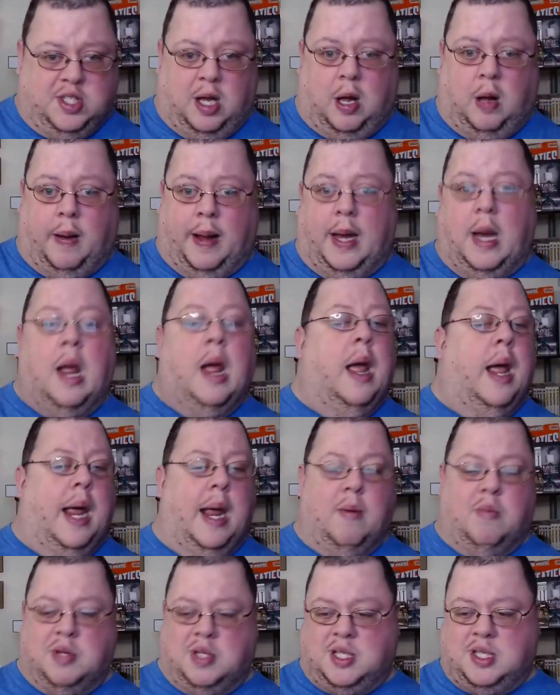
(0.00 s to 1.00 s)
saw it.
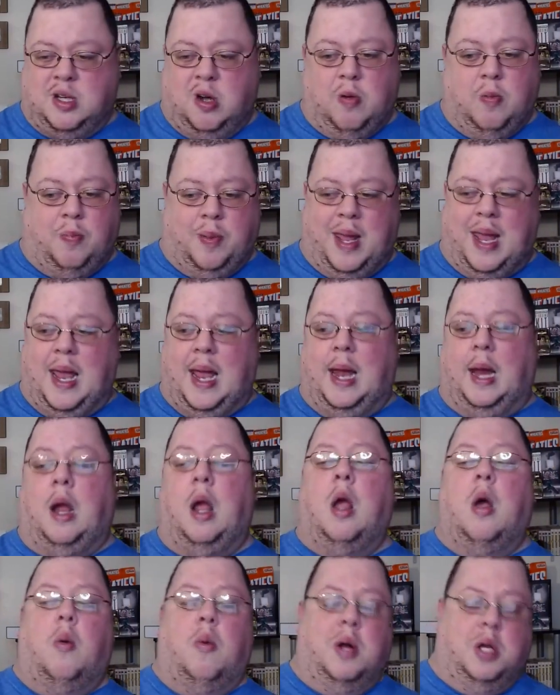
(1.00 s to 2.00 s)
It was so big
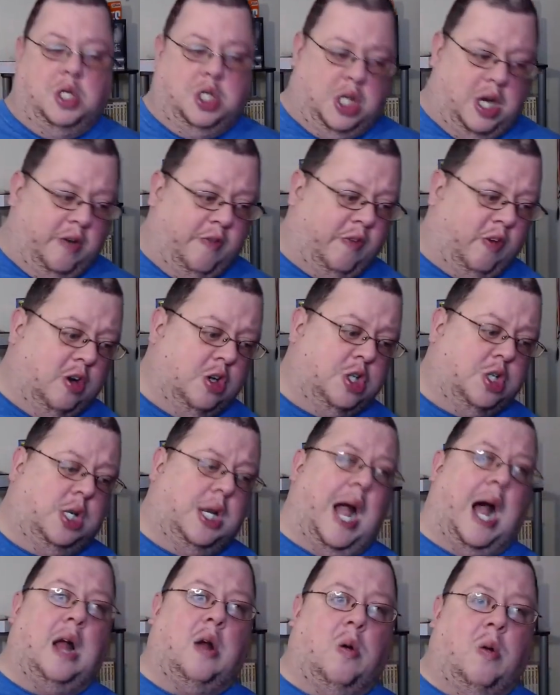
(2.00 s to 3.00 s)
when she first
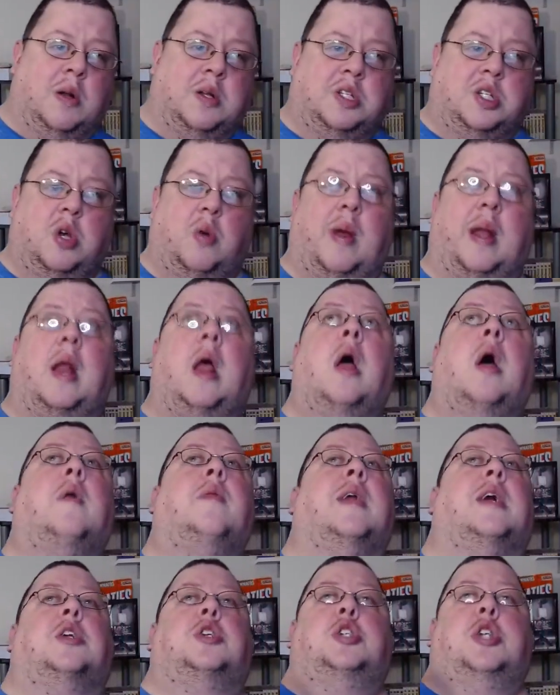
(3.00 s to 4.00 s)
got onto it
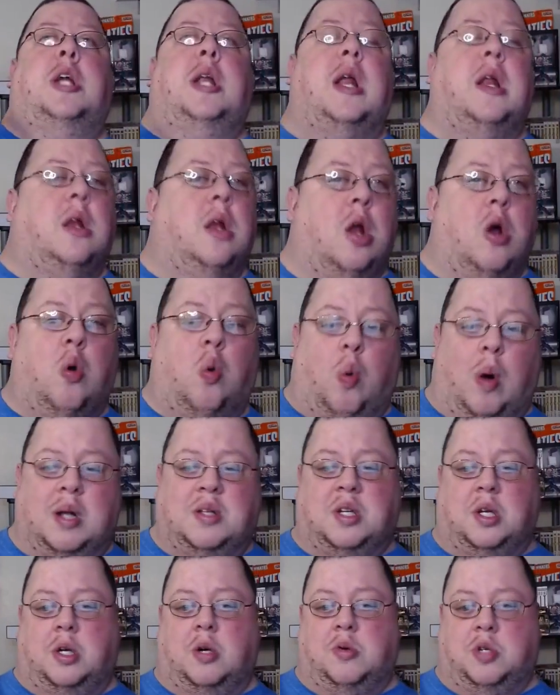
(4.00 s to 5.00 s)
that she didn't know what
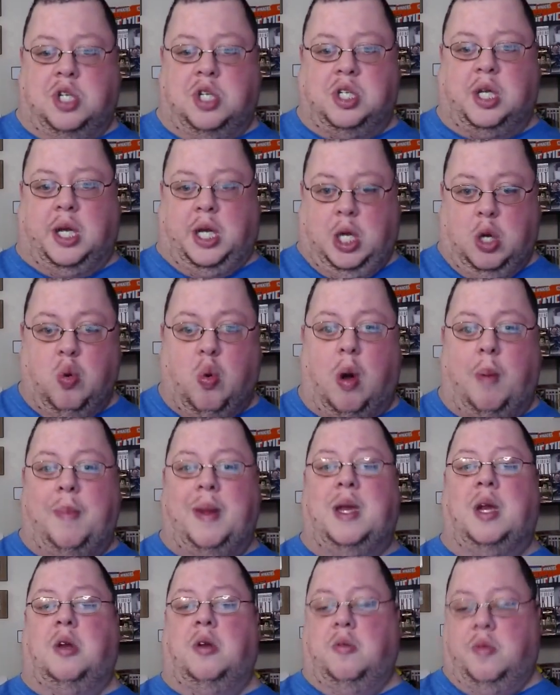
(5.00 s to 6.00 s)
to do. And she's like, you want me
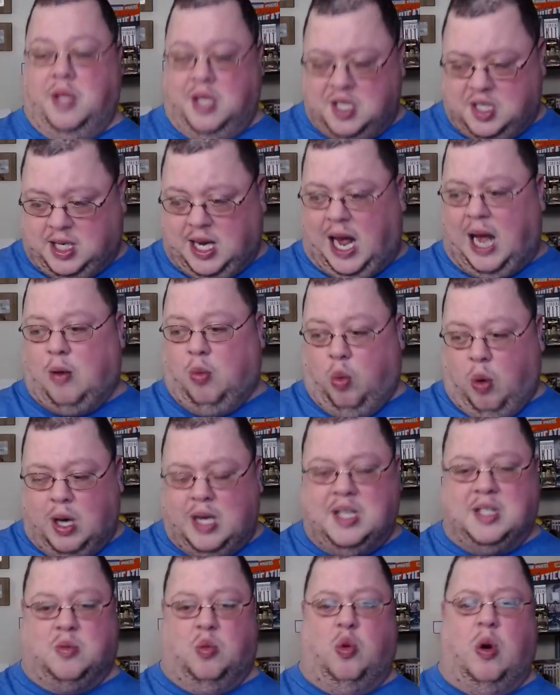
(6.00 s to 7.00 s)
to do this, God? What
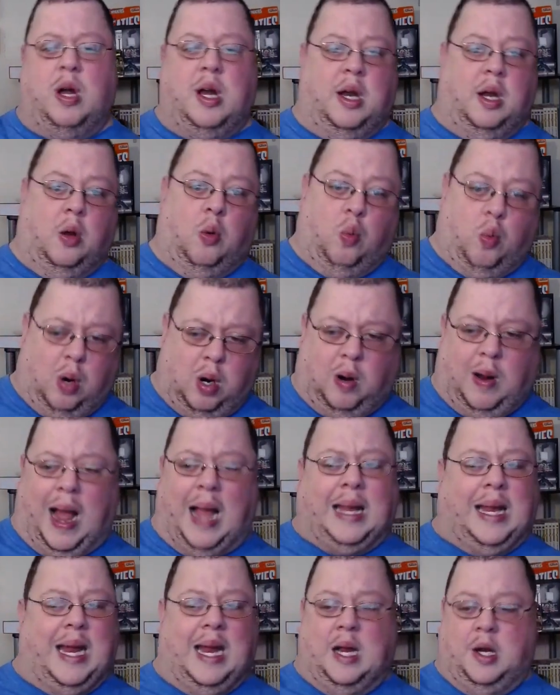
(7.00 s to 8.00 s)
in the world? I
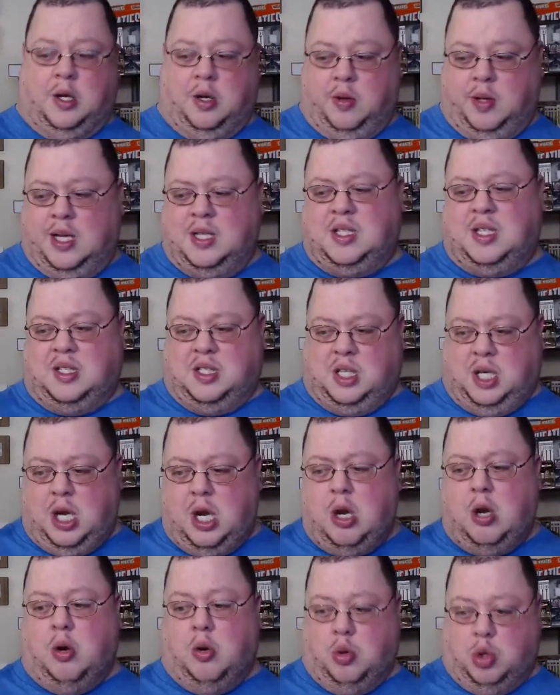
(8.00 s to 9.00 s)
can't do this. It's
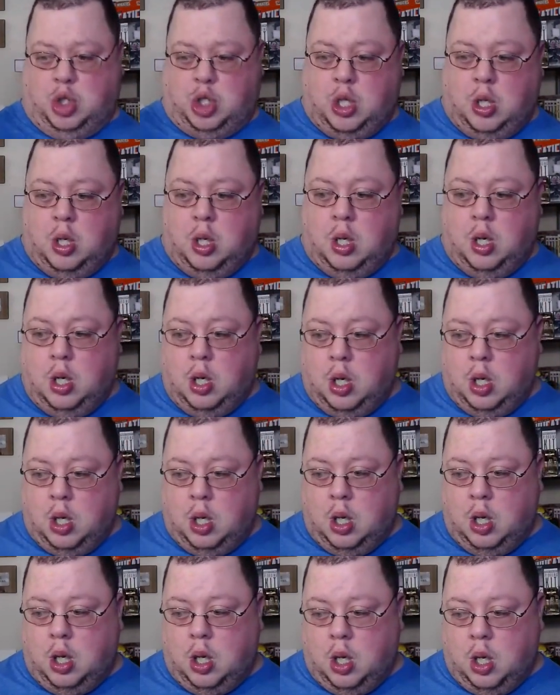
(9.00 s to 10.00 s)
huge.
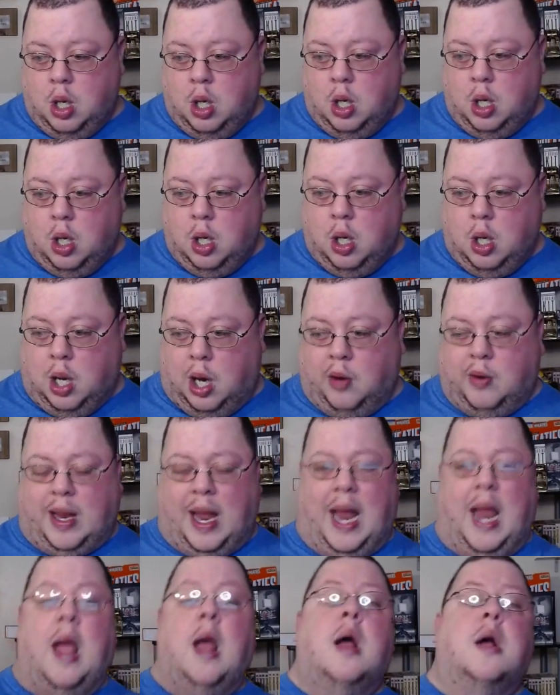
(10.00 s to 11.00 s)

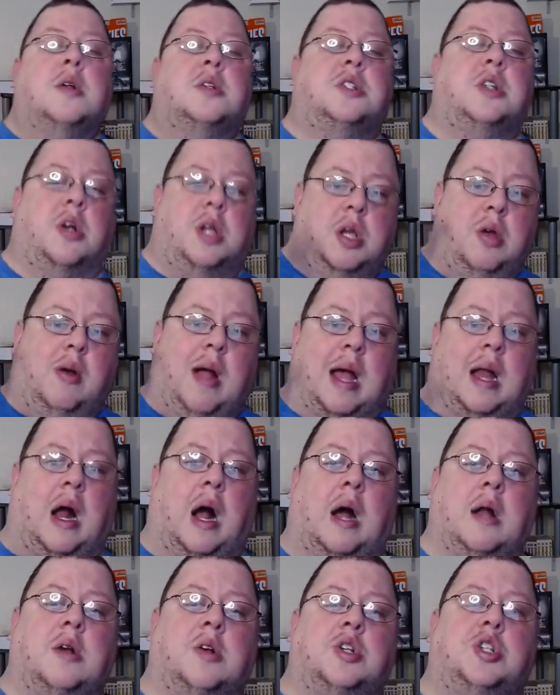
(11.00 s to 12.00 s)
Okay, so you got to
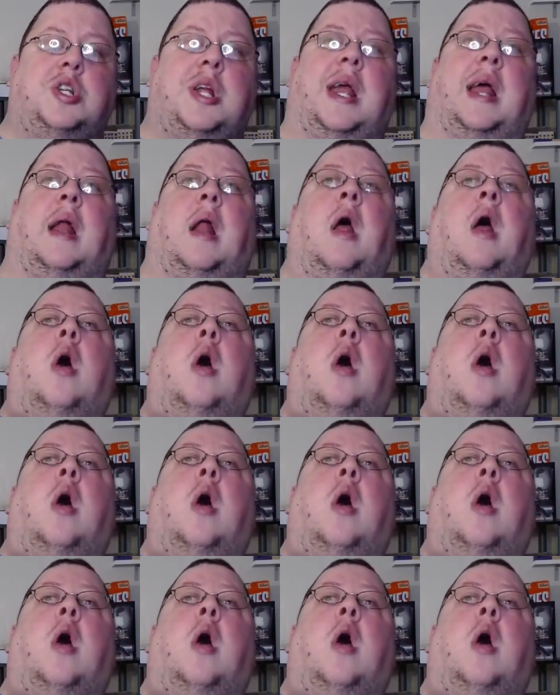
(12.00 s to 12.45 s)
understand,